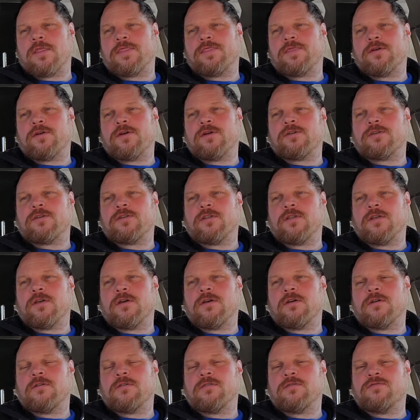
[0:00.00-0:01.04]
third to
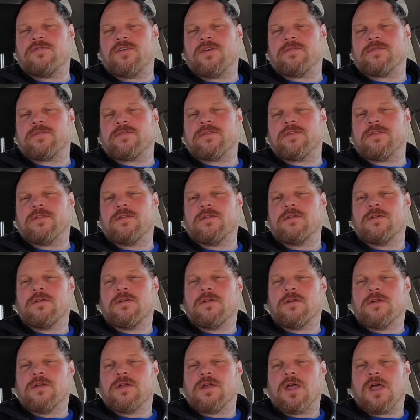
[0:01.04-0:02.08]
the fifth
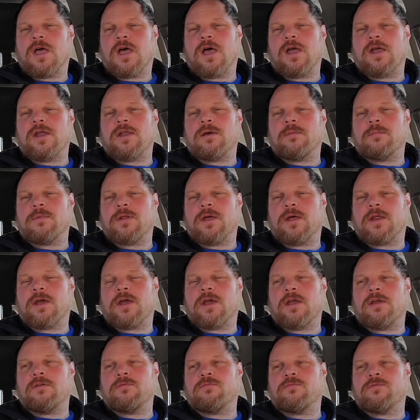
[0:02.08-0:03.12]
item that
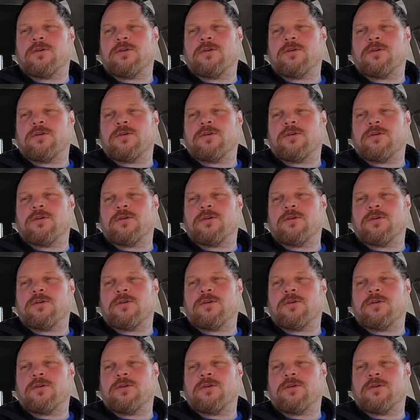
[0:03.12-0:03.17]
I